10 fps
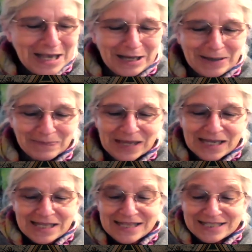Um,
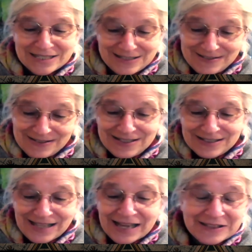they,
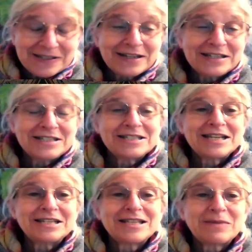like the United
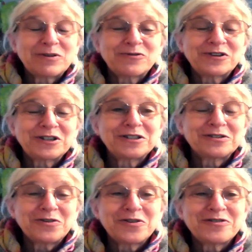States, they prefer
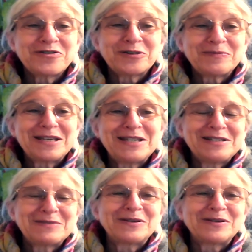Northern Europeans,